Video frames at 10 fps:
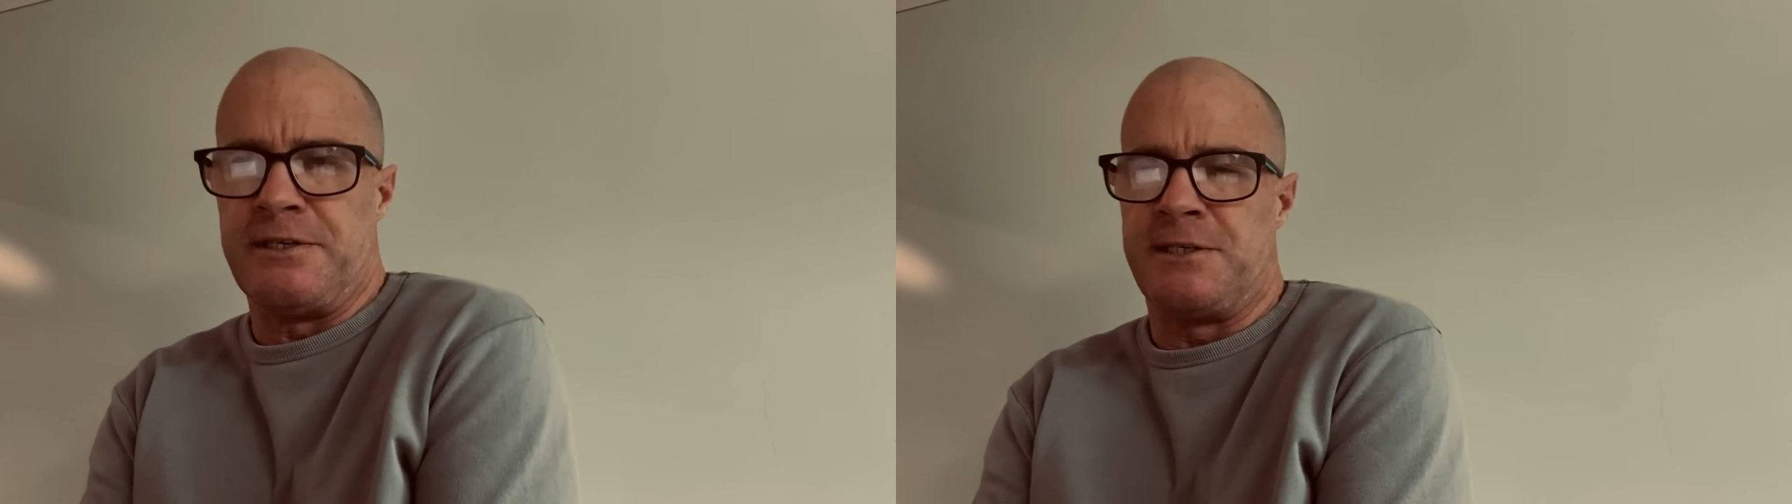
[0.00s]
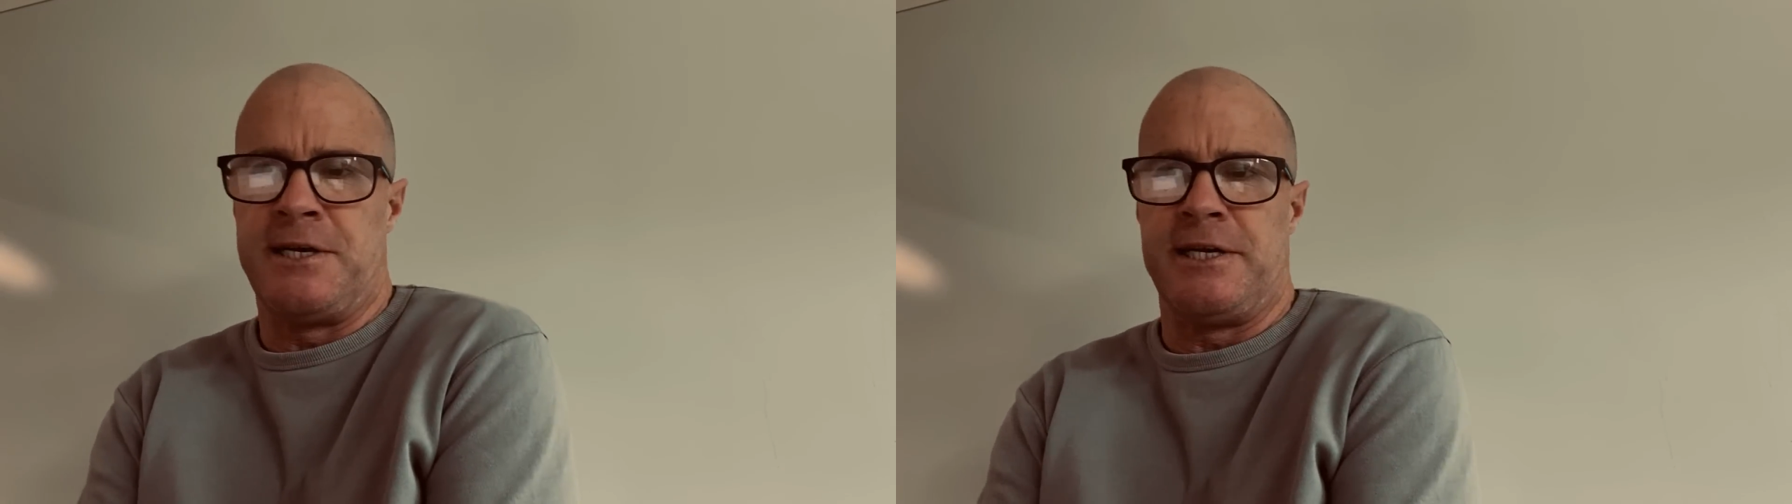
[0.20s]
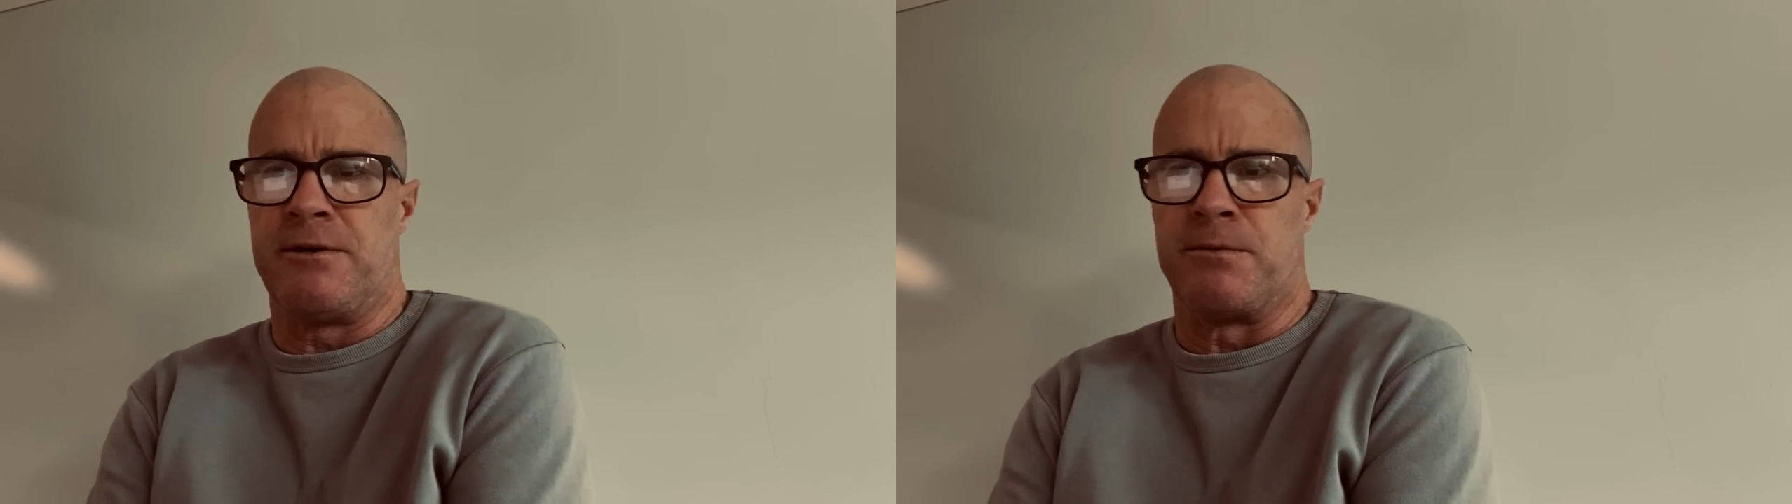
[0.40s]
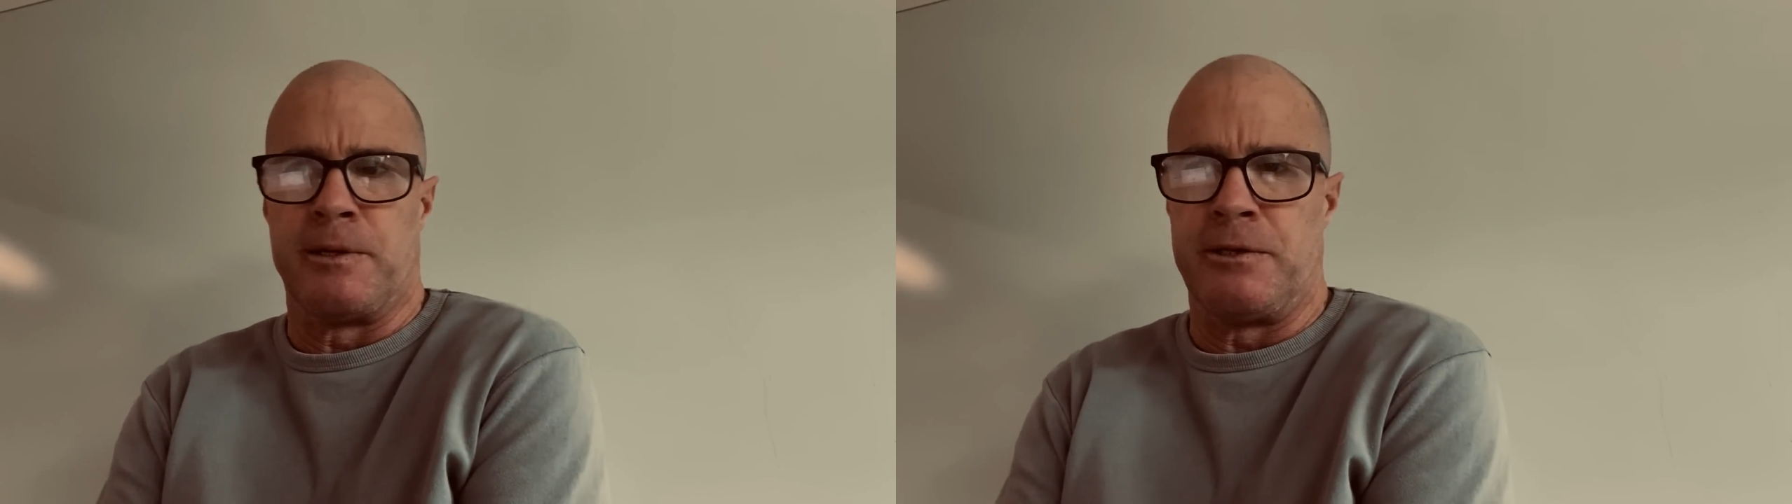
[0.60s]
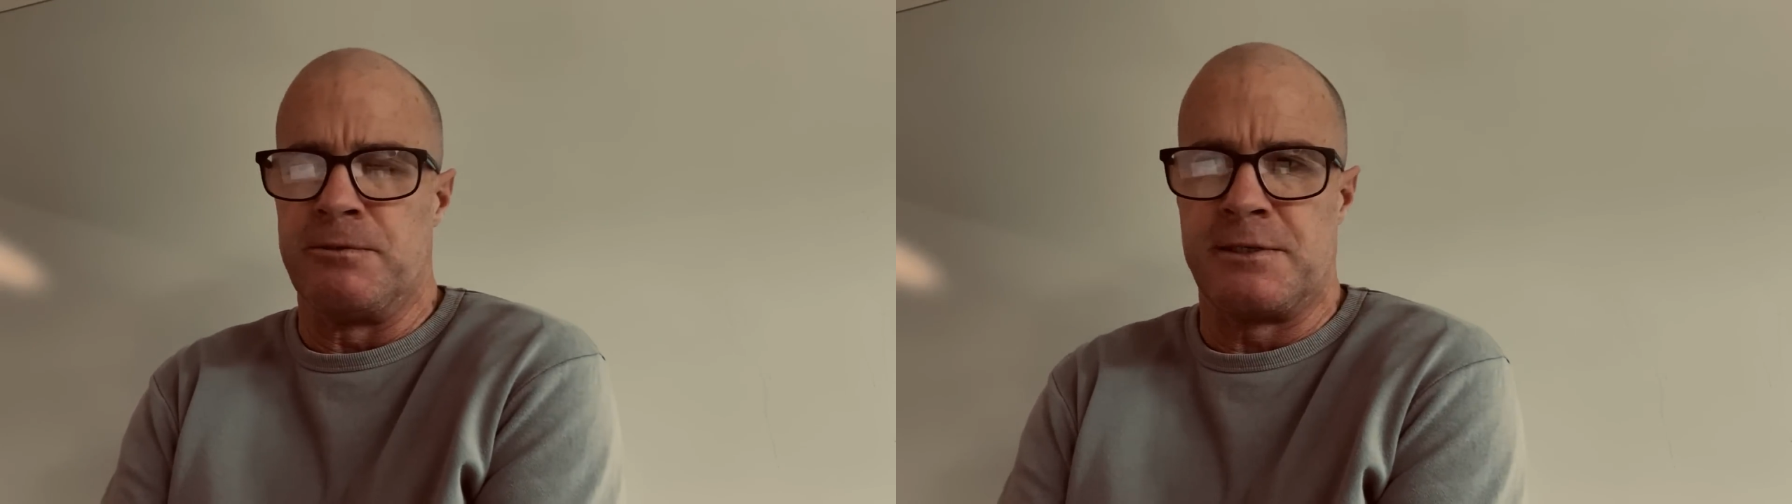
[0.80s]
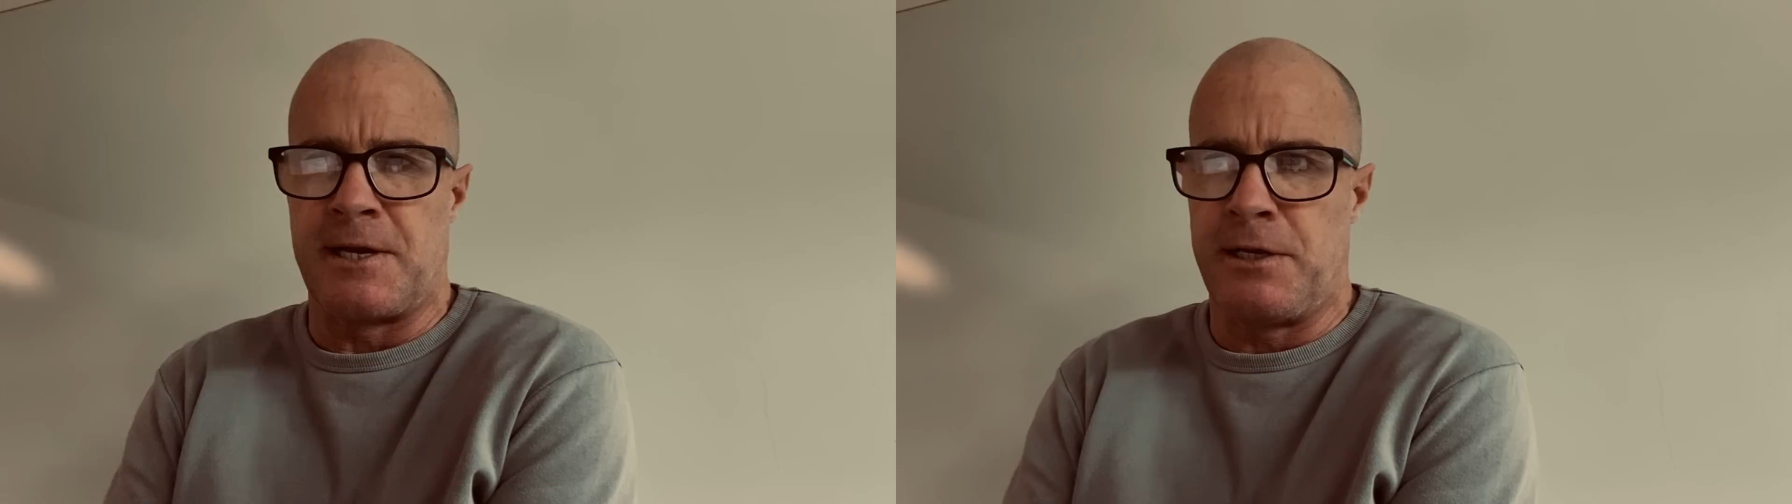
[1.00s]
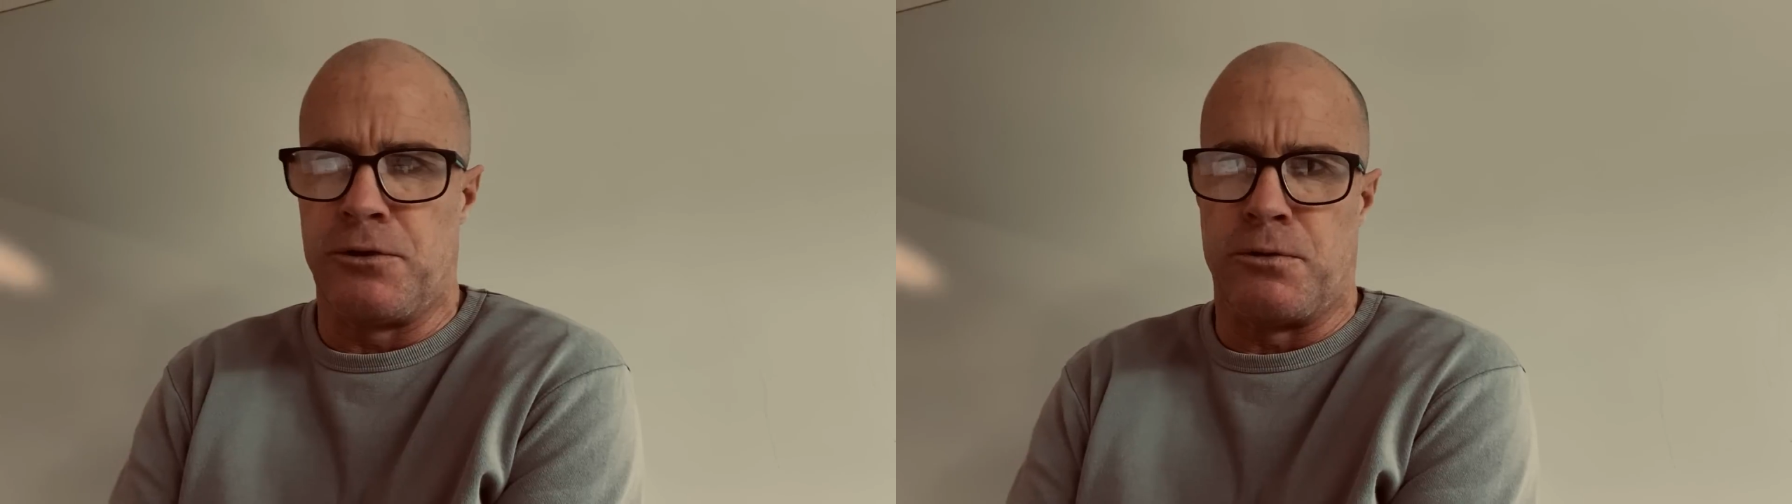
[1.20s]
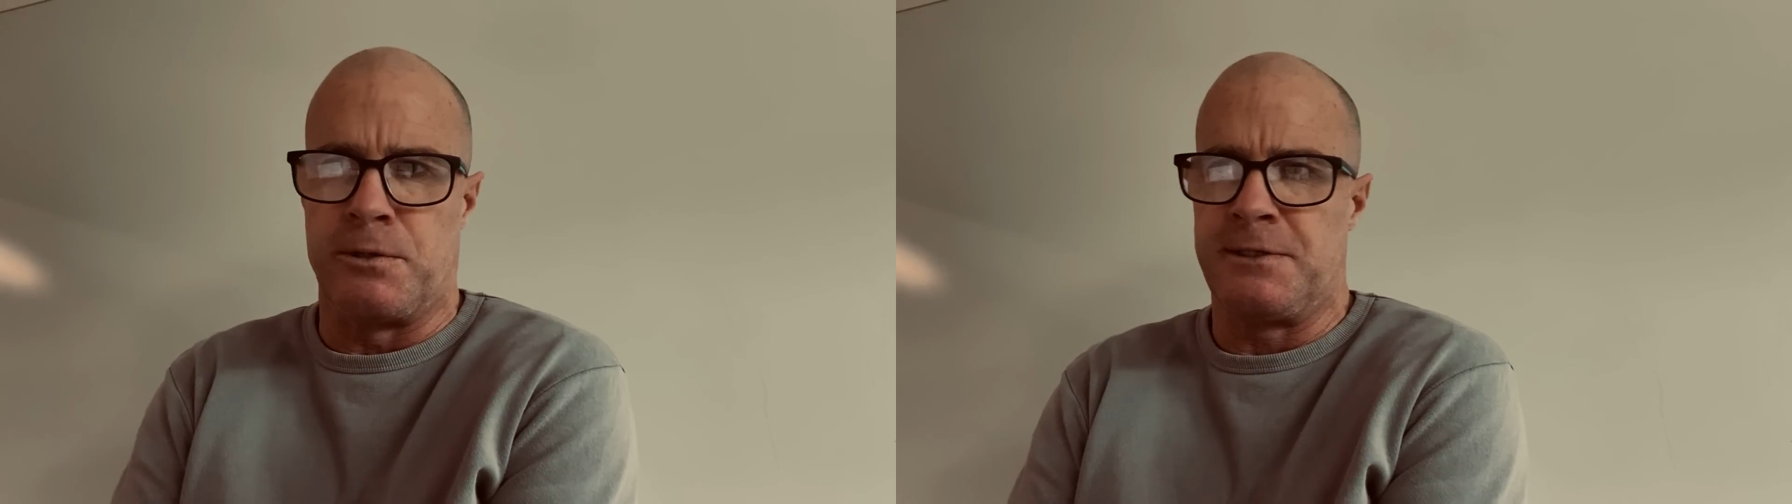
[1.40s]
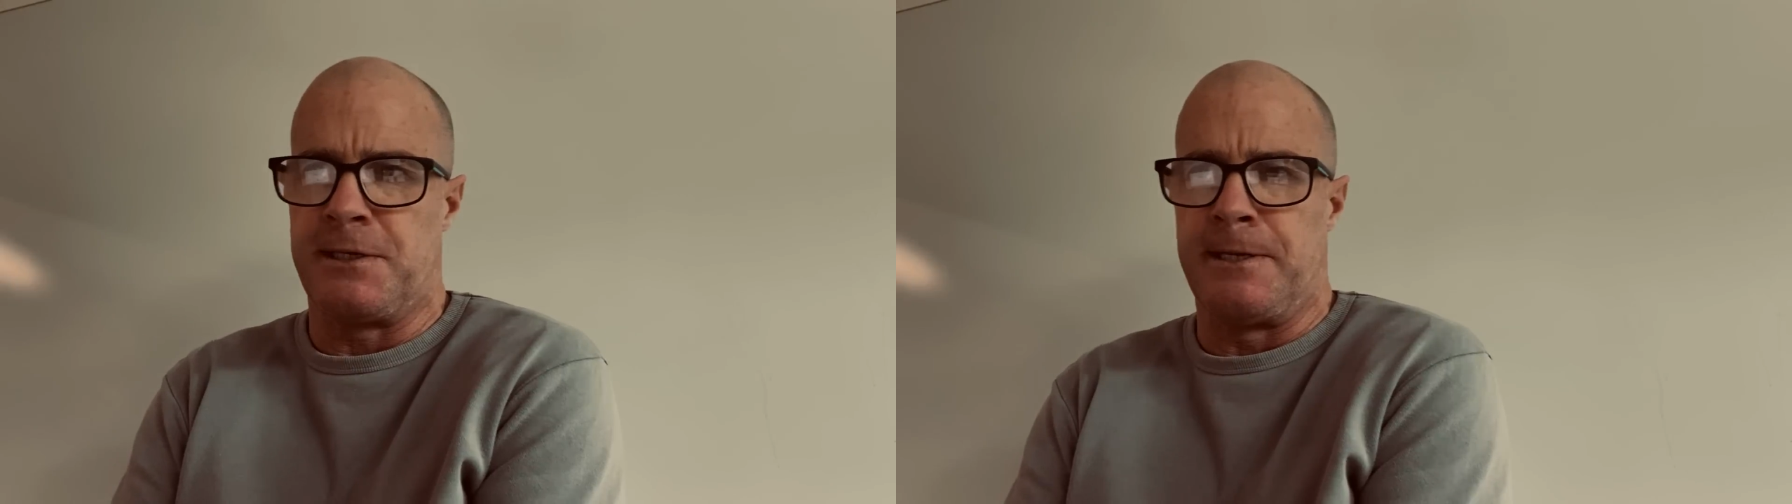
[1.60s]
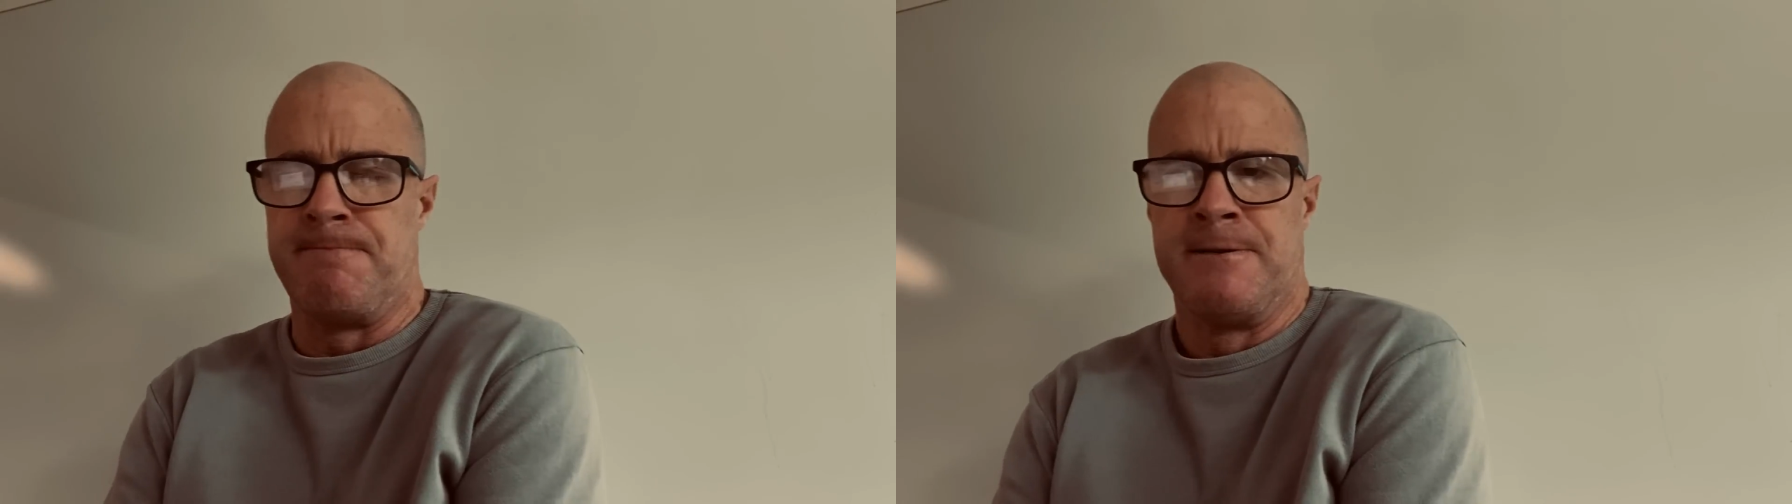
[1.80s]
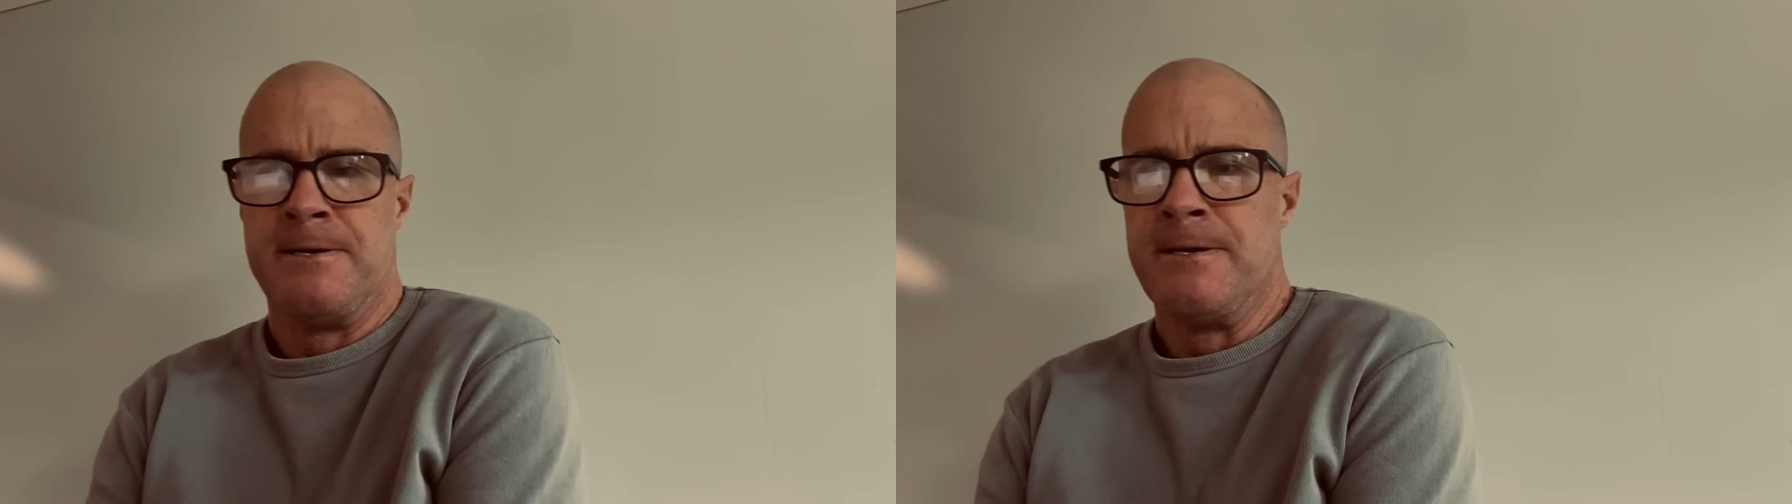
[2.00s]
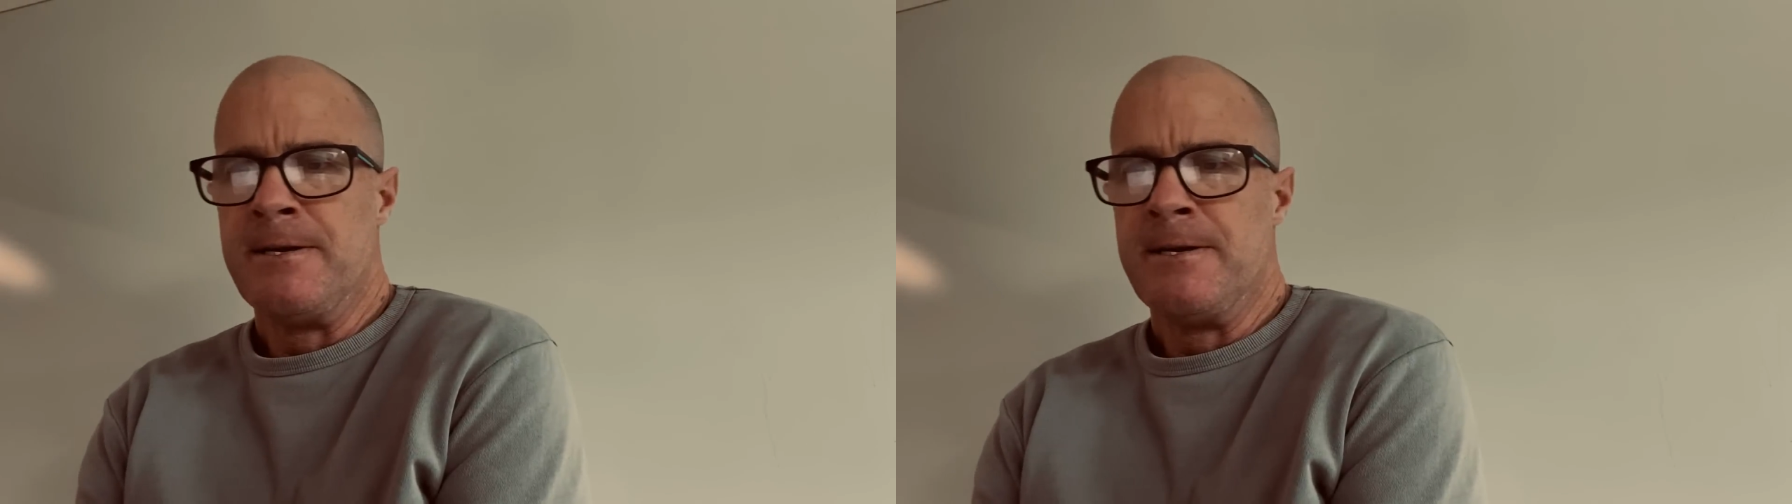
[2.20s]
Sydney are a really good second quarter team,